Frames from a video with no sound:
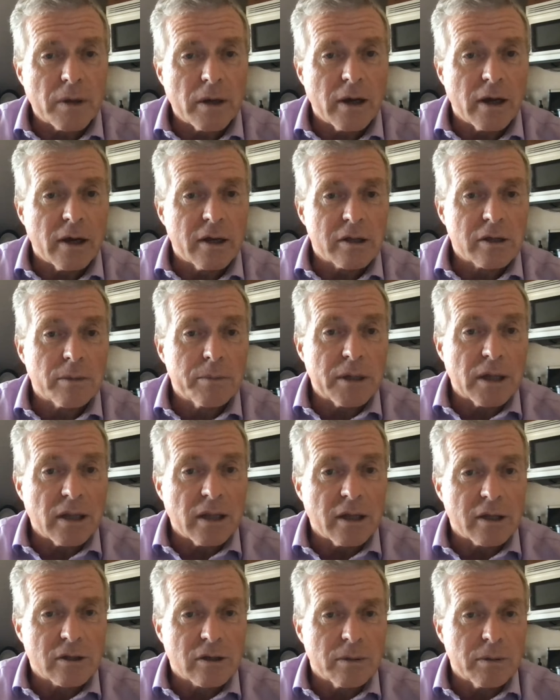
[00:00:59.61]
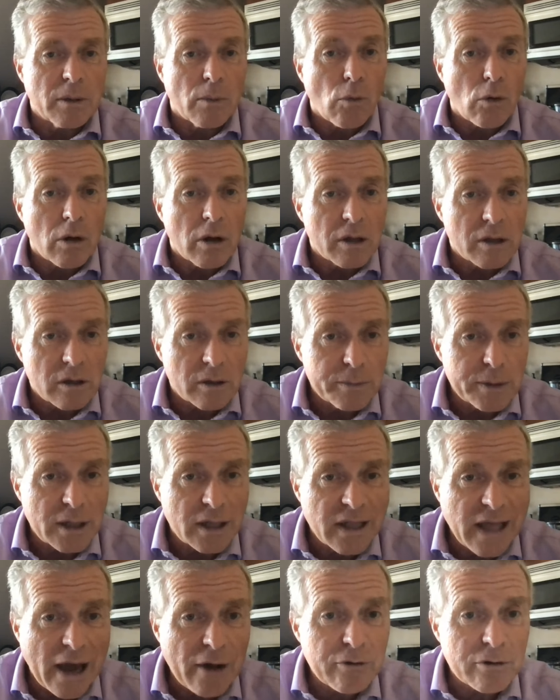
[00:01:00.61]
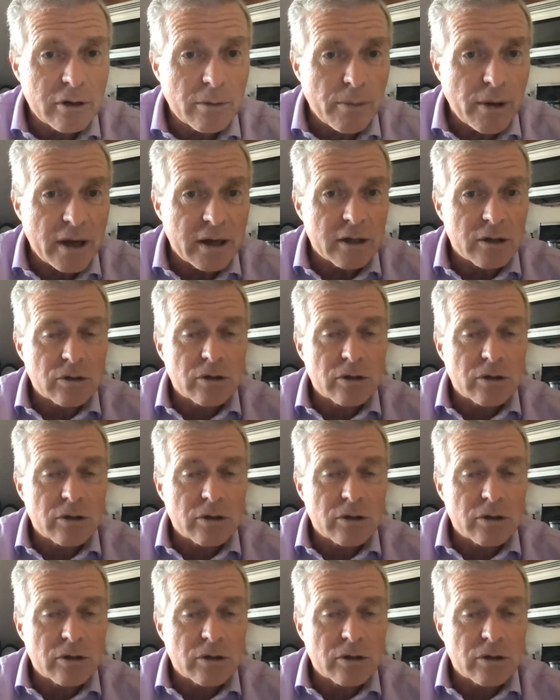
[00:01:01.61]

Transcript: Uh, it's going to be it's going to be a more it's going to be a louder debate.